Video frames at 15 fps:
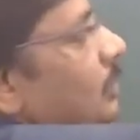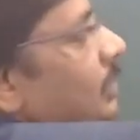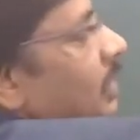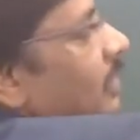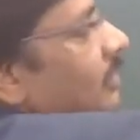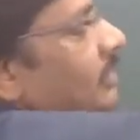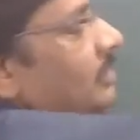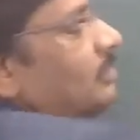
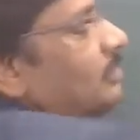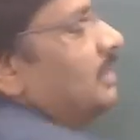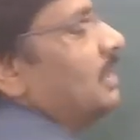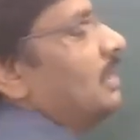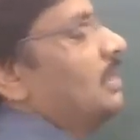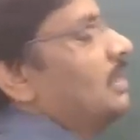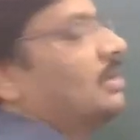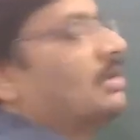covered by
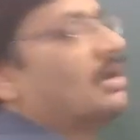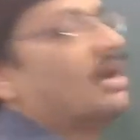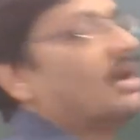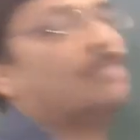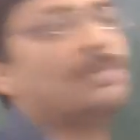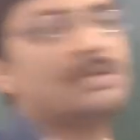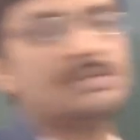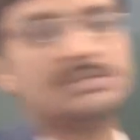the
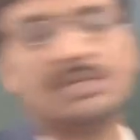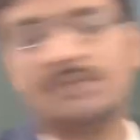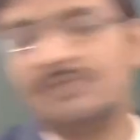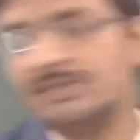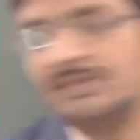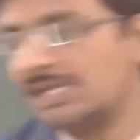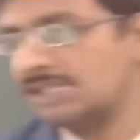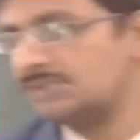top
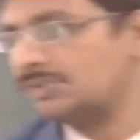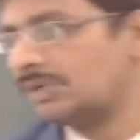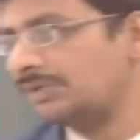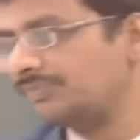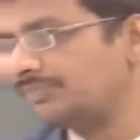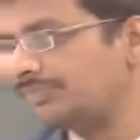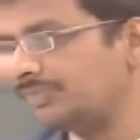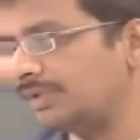surface as well.
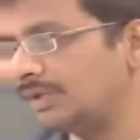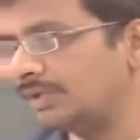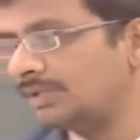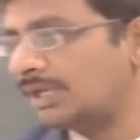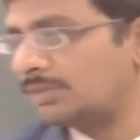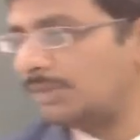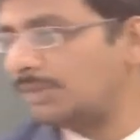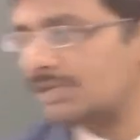
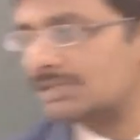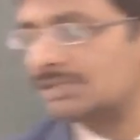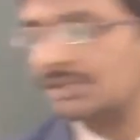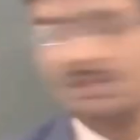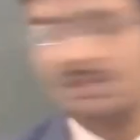That means